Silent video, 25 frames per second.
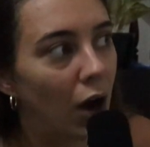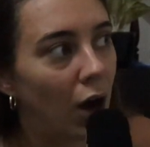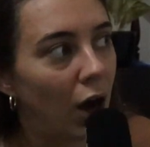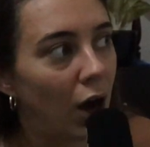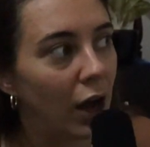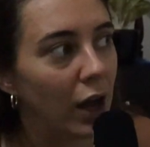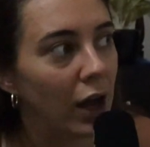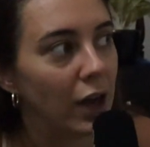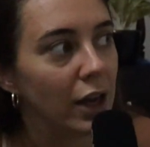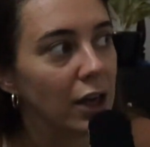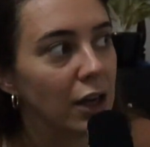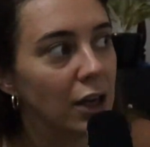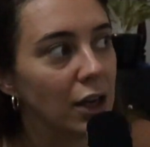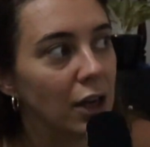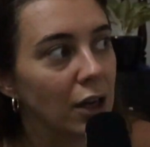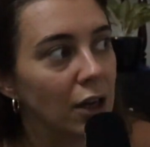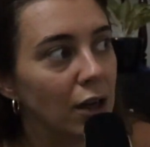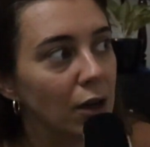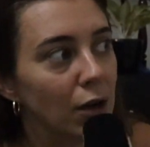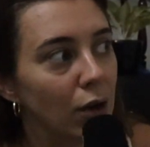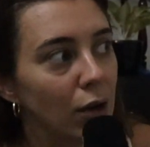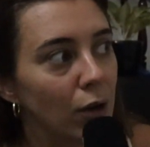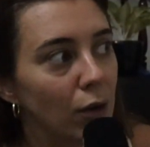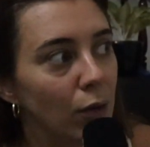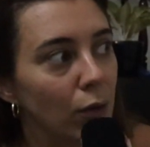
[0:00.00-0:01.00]
I
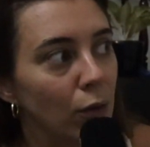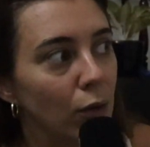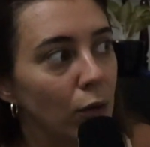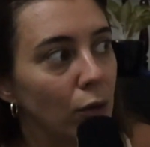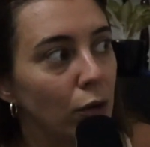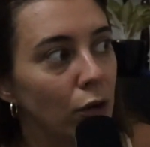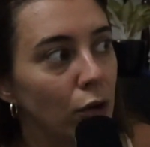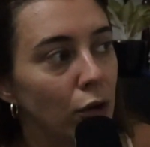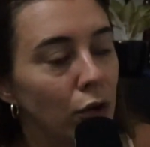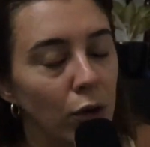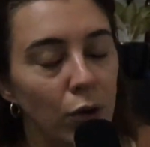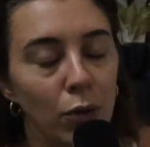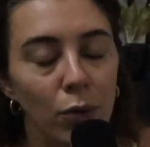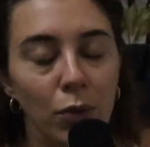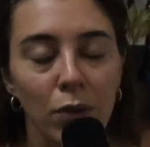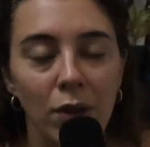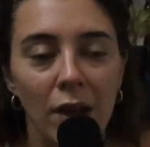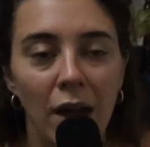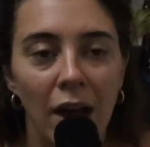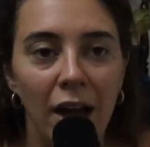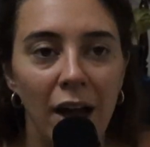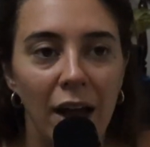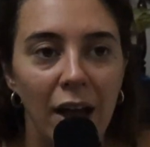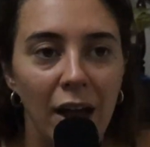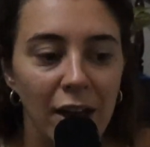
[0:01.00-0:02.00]
knew
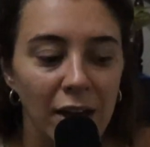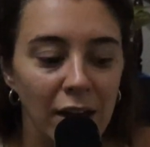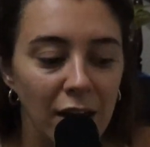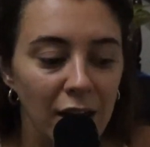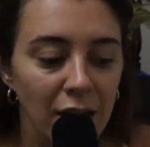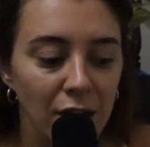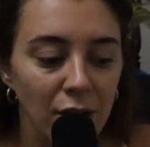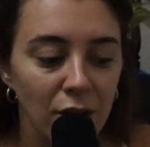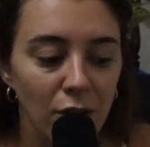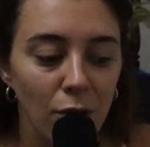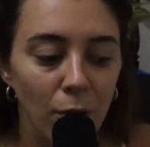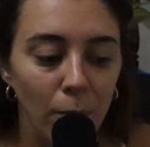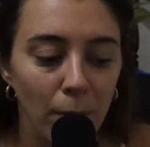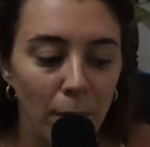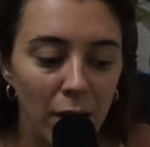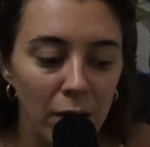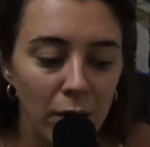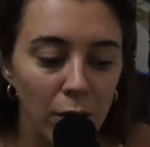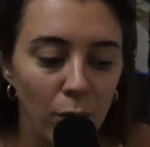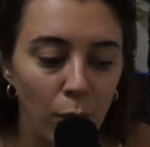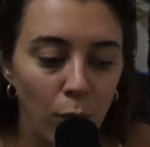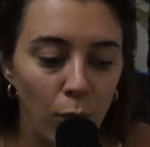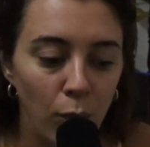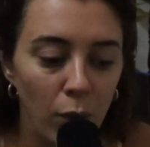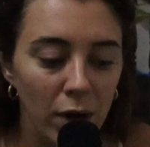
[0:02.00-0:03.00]
that no
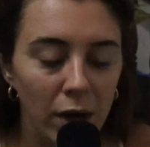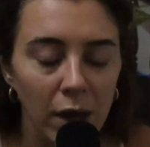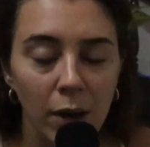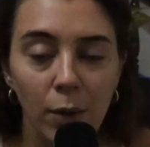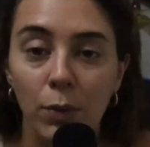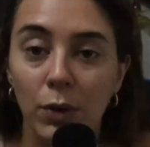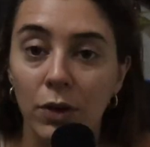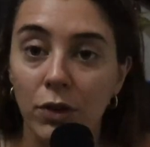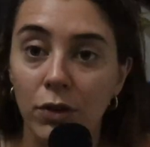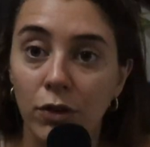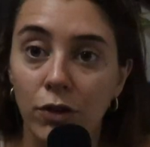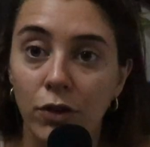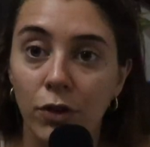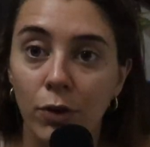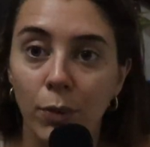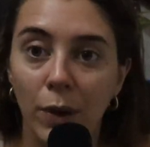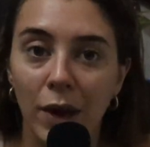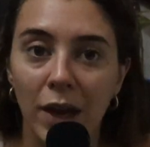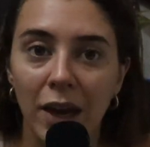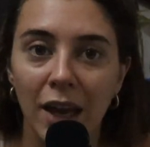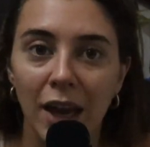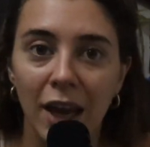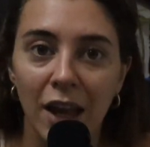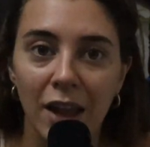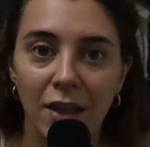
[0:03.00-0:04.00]
matter what I was
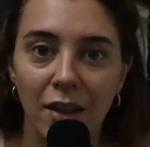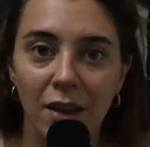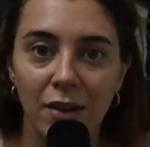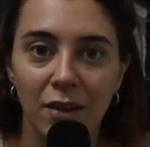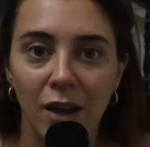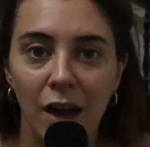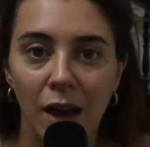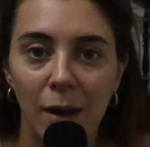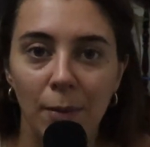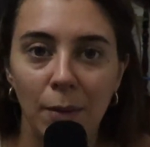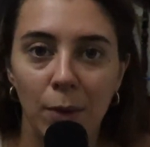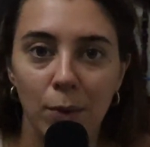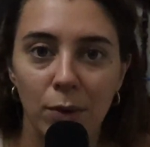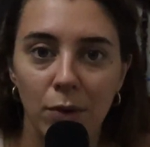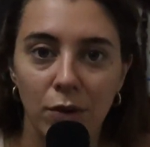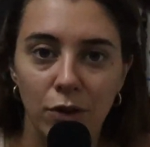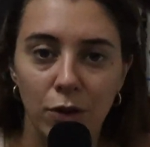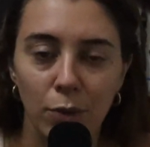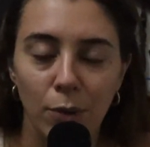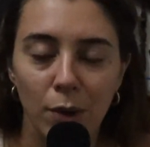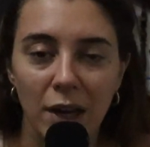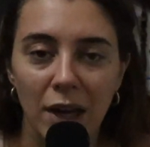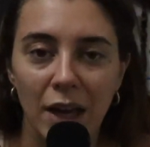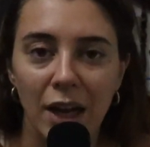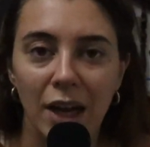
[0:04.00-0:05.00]
doing in the time I was
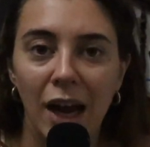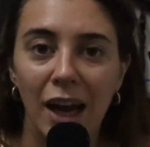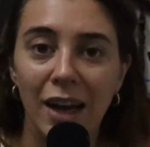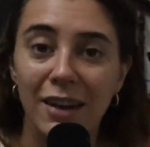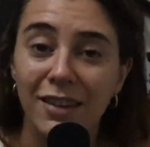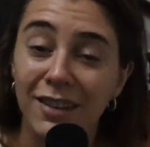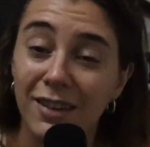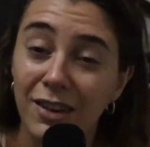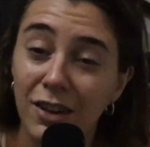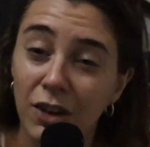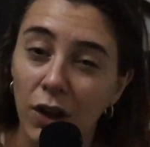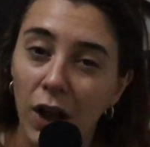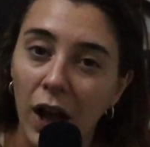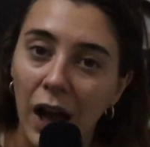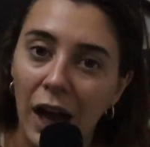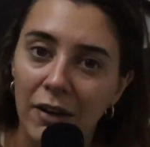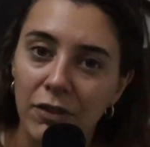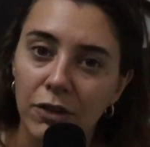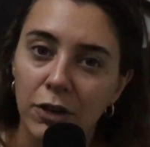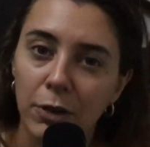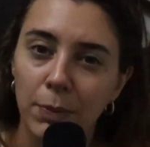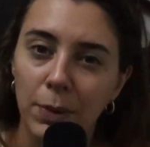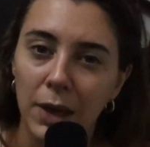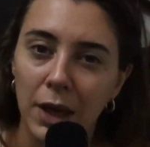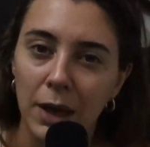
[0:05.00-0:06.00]
doing it, I'd still
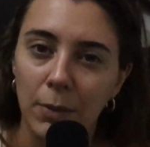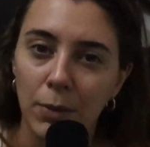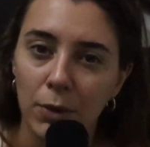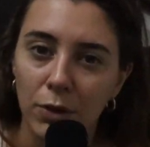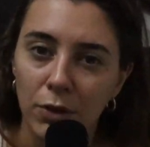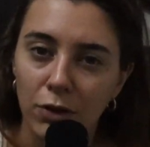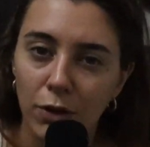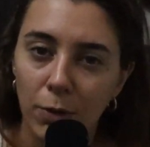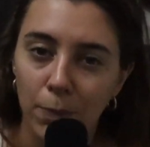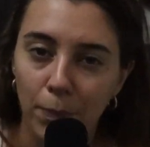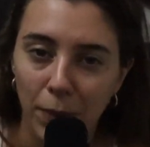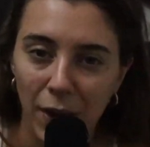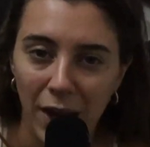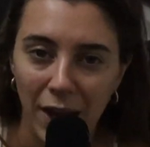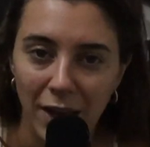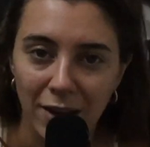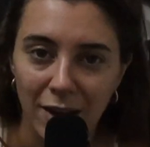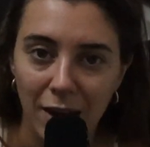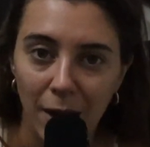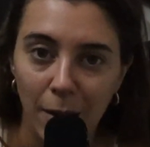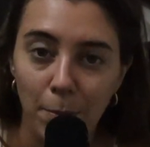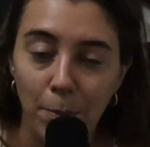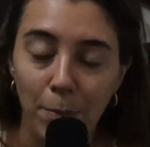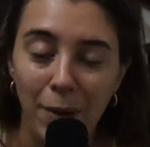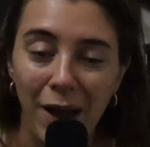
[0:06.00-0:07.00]
have to be able to pay
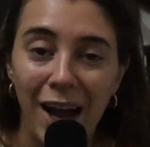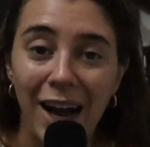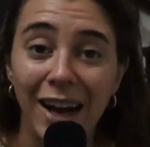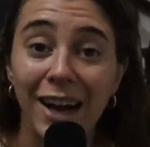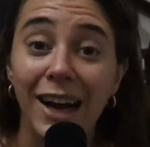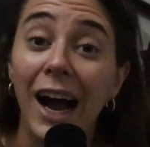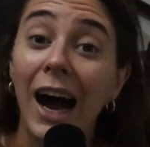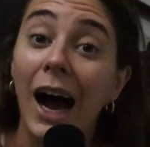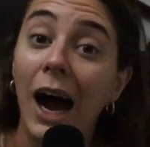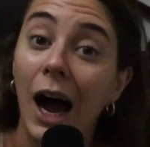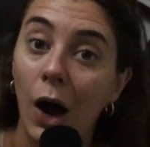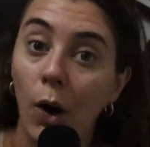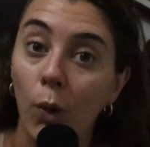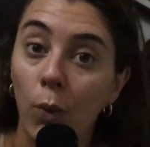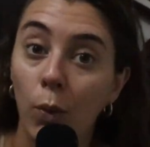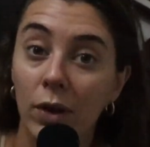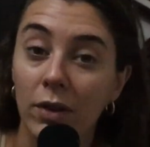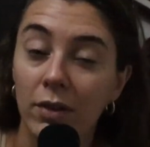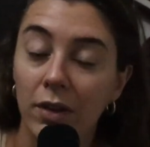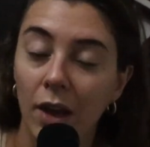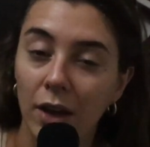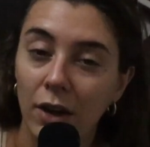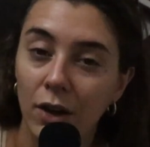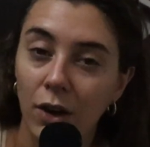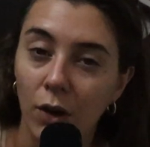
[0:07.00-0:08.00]
that back. How
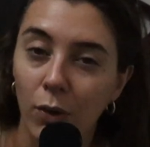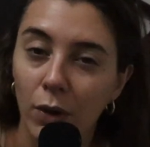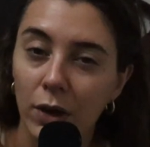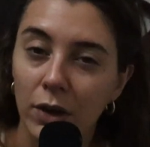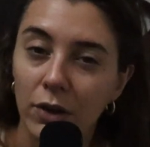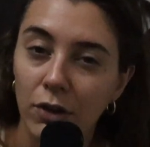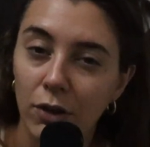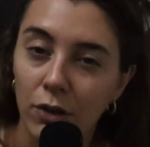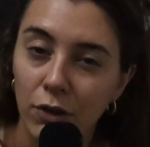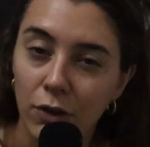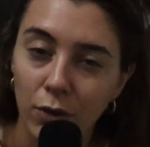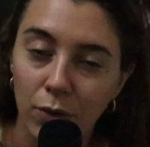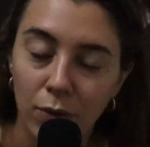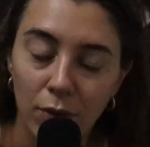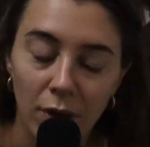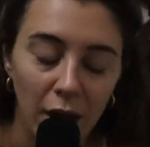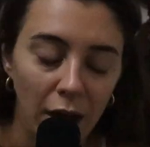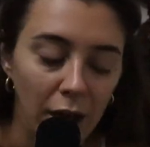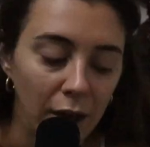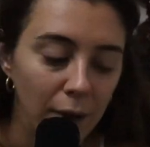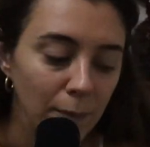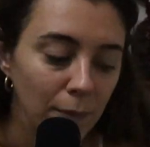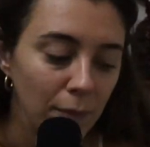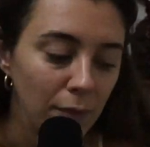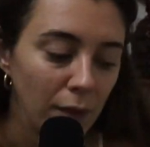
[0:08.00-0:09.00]
was I going to do
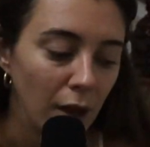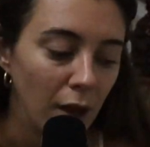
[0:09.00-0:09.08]
that?